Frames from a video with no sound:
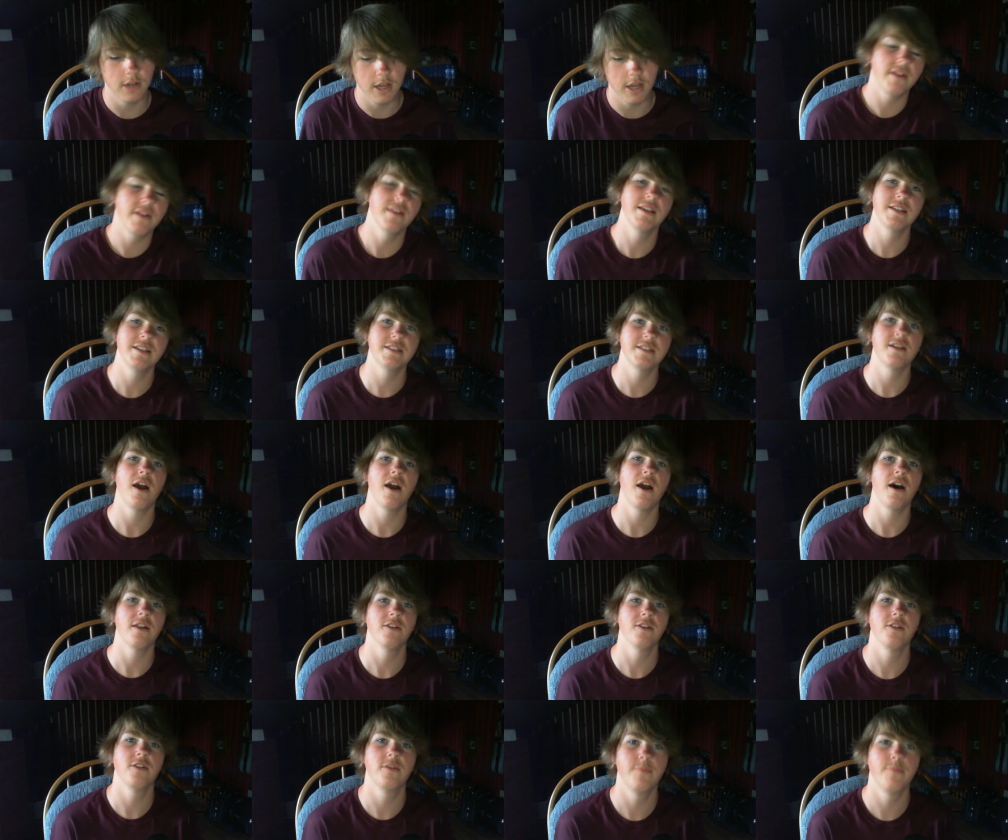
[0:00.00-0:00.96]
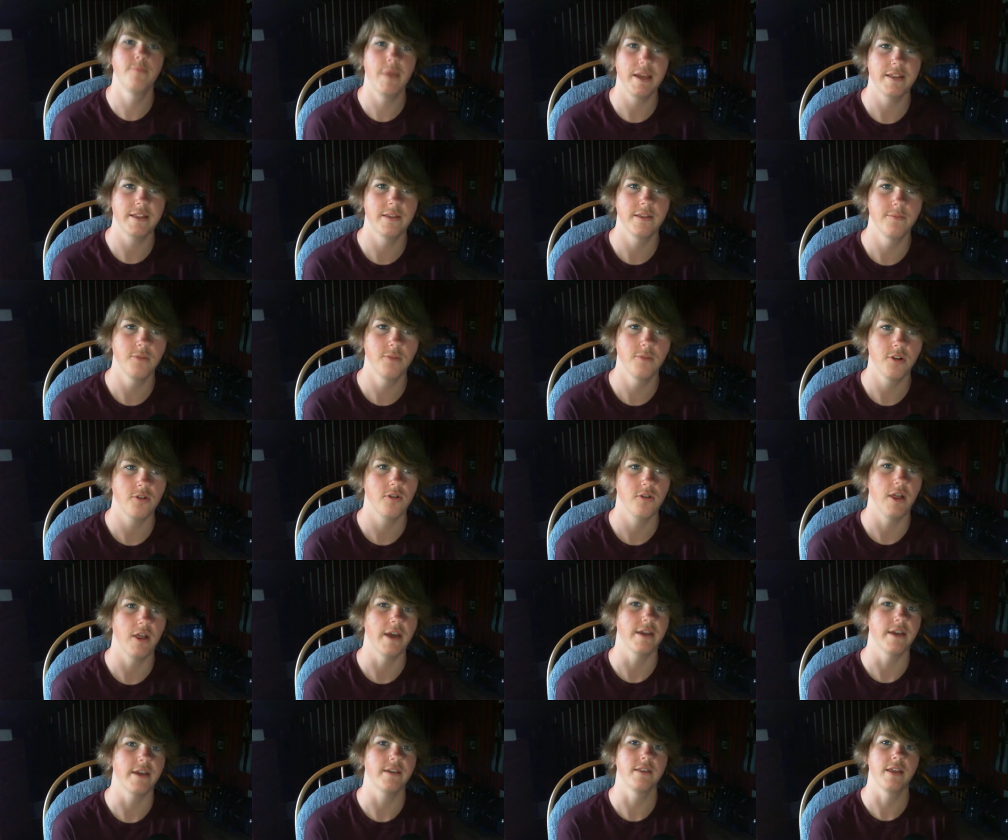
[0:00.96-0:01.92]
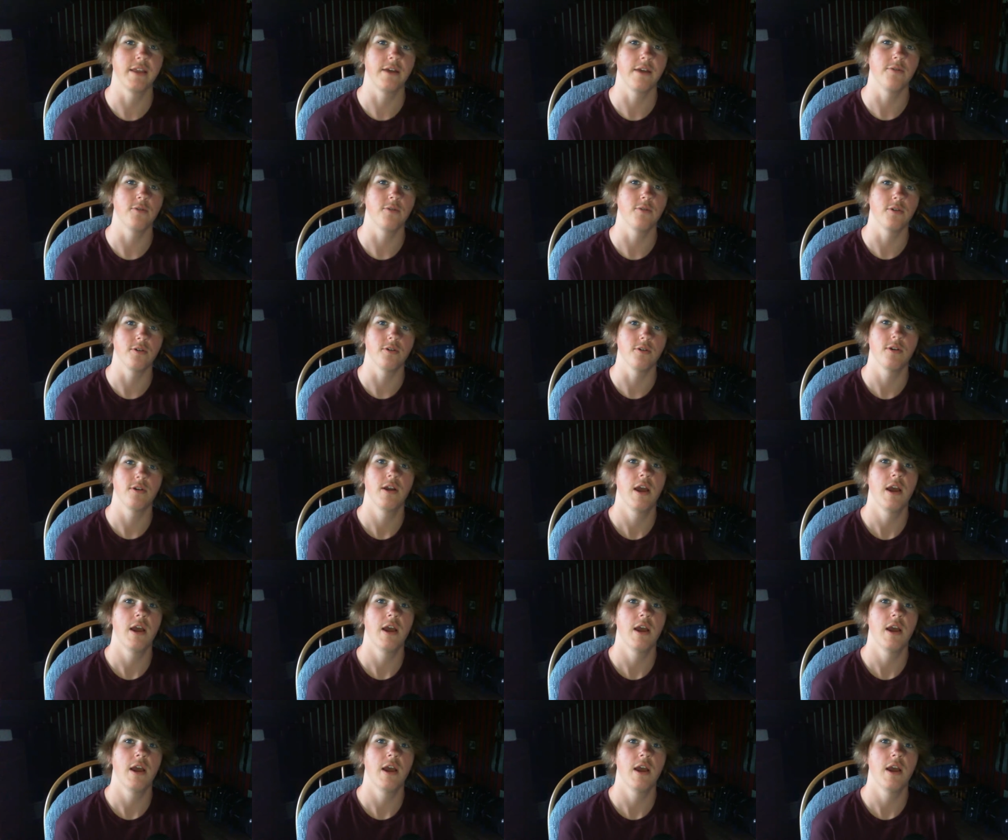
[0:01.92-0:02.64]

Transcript: at least not make them look like they were